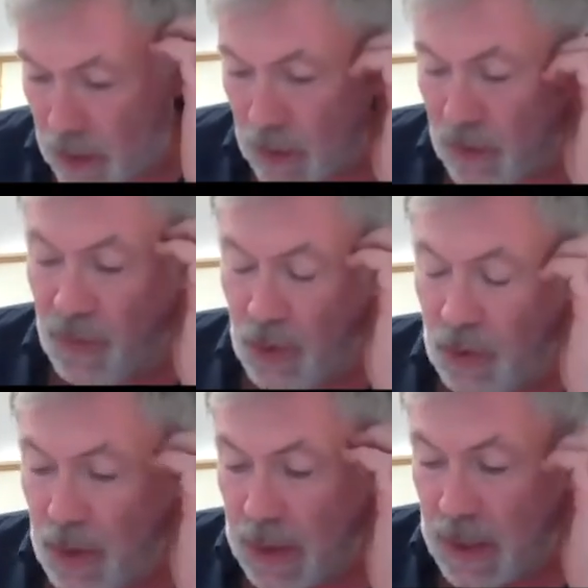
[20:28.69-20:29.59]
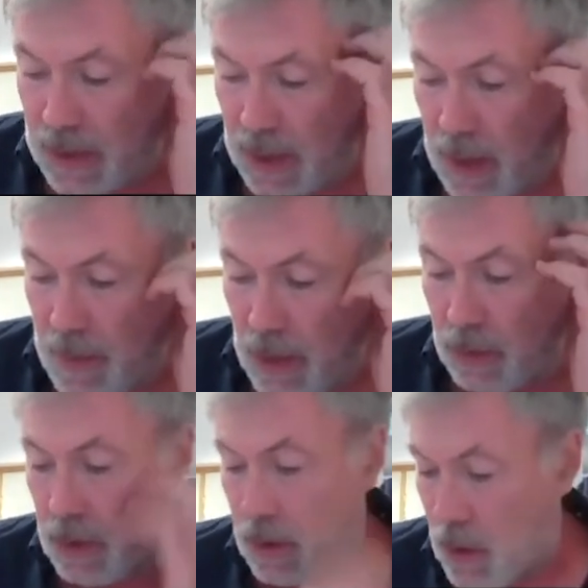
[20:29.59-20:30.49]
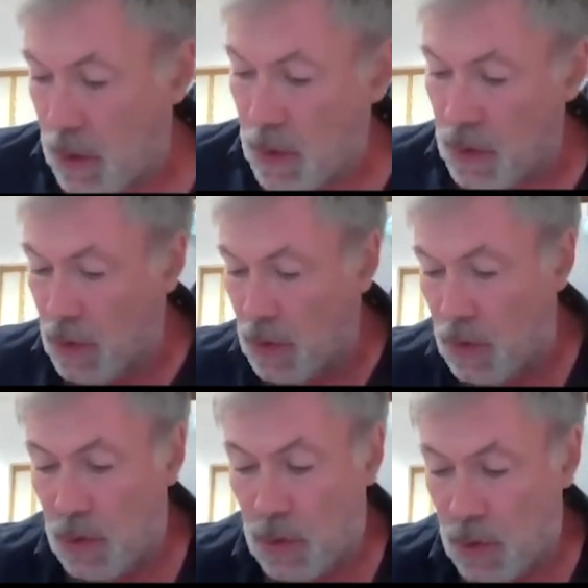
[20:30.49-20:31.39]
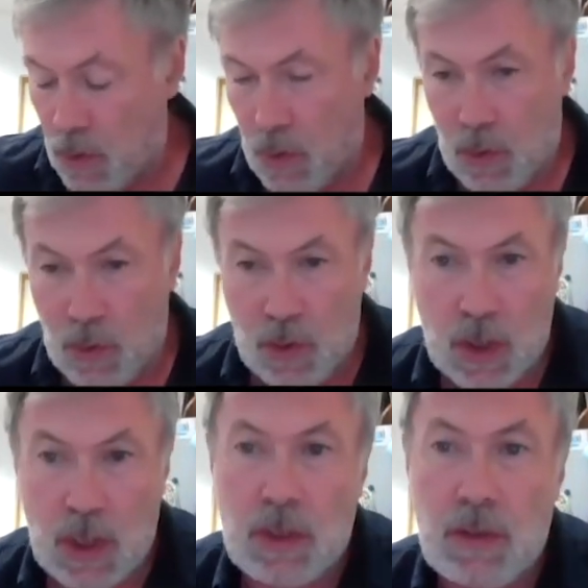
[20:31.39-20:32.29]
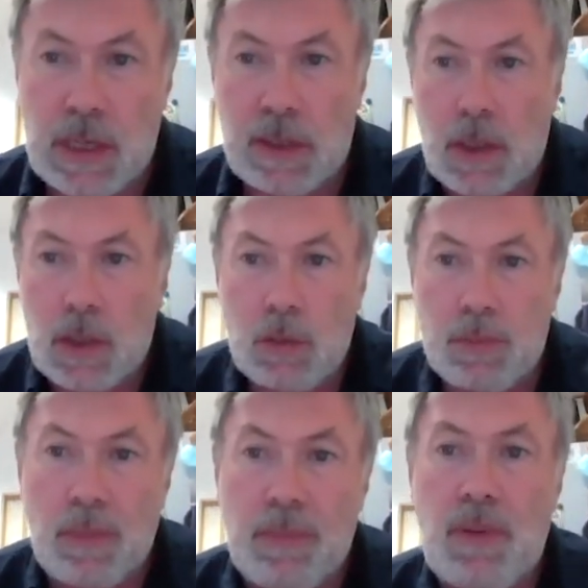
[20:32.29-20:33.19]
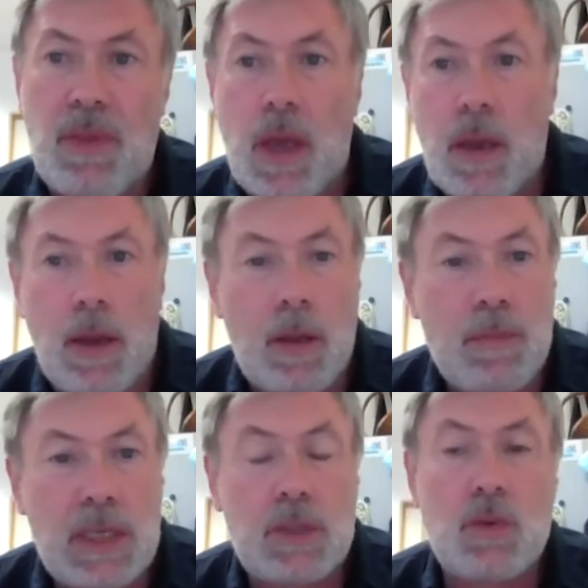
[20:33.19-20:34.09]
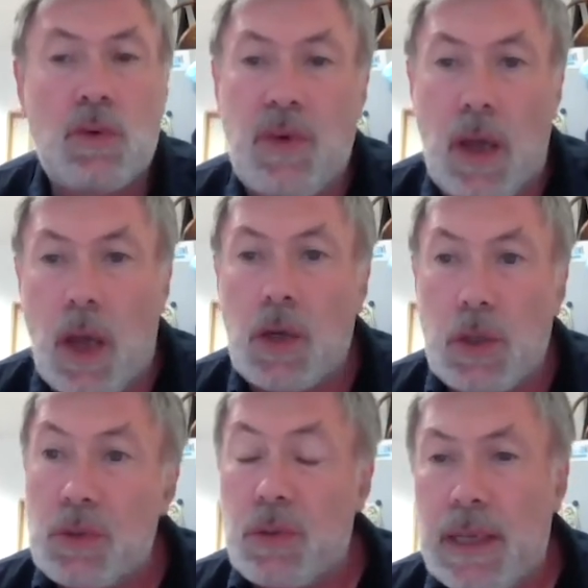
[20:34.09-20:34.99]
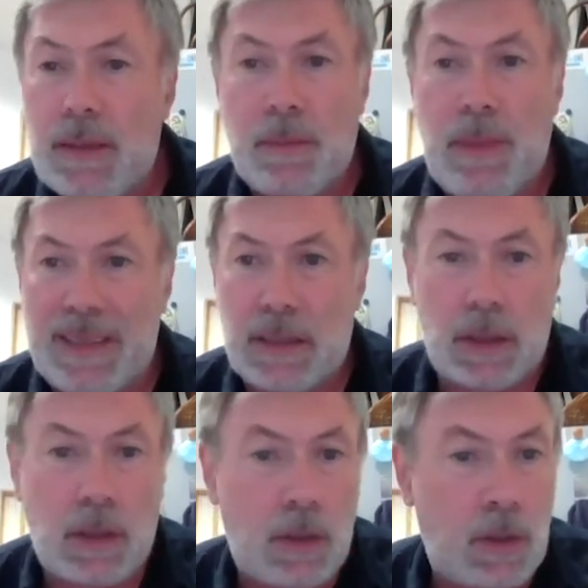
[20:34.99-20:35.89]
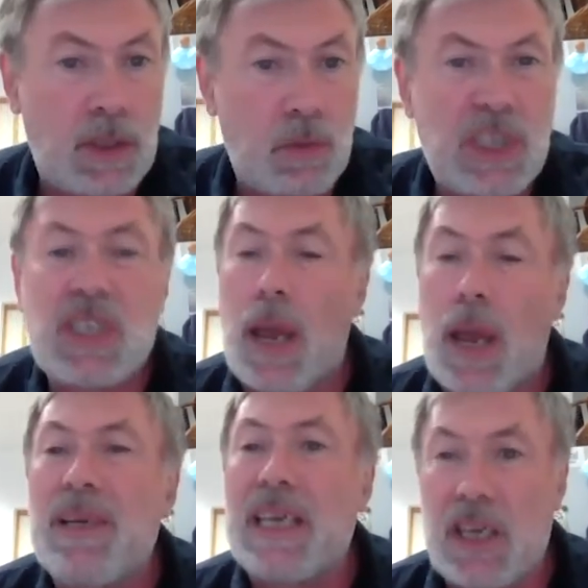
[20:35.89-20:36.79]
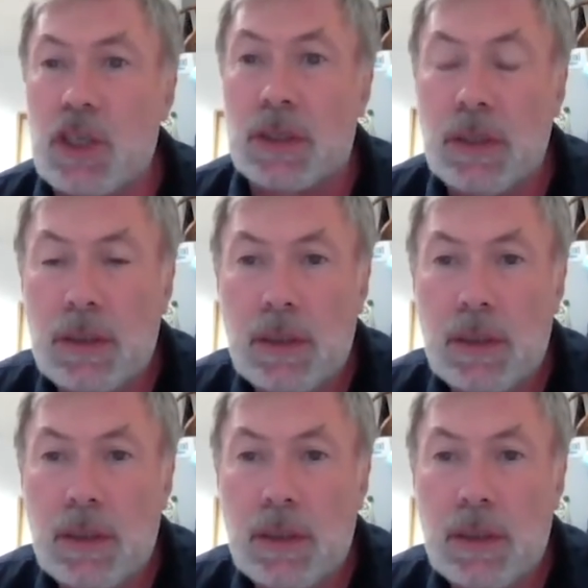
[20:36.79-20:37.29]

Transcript: The first one is about the concrete. You propose a mixture of a concrete, but in which application?